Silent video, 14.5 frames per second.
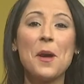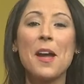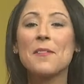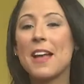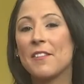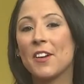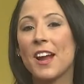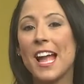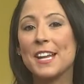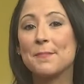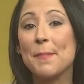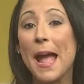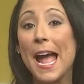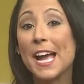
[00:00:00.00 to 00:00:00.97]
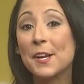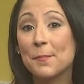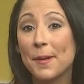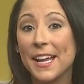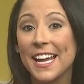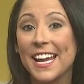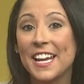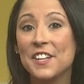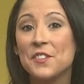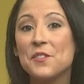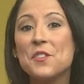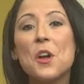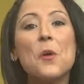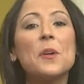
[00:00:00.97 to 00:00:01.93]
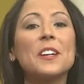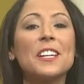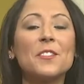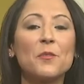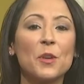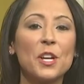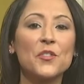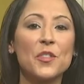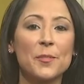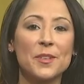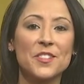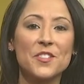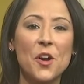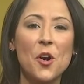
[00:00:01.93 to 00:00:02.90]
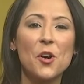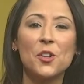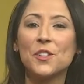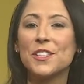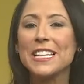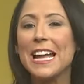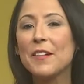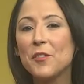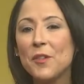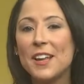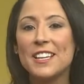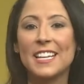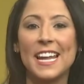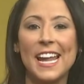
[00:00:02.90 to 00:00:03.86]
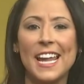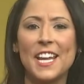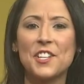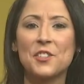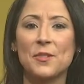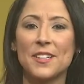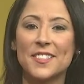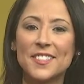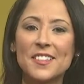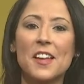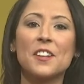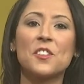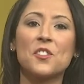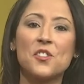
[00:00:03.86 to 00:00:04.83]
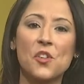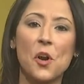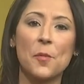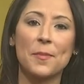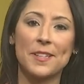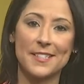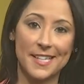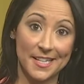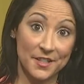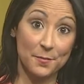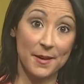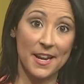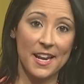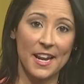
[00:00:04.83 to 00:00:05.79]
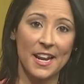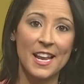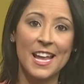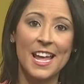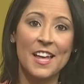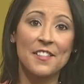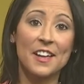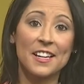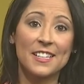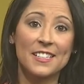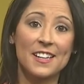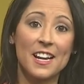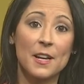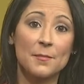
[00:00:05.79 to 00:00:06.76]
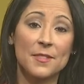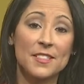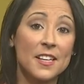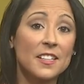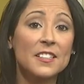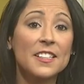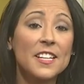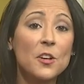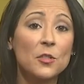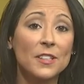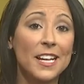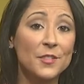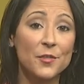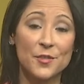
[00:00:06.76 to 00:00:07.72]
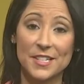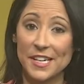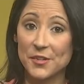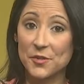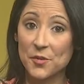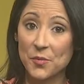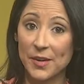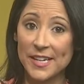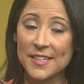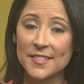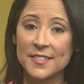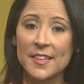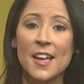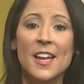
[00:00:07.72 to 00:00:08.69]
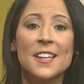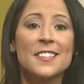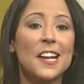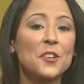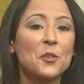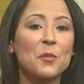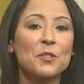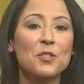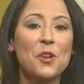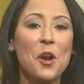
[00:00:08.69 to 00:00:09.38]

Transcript: have ever had back pain, you know it can range from a dull, never-ending ache to a sudden, sharp, intense pain that can come suddenly or last for days or weeks. Dr. Richard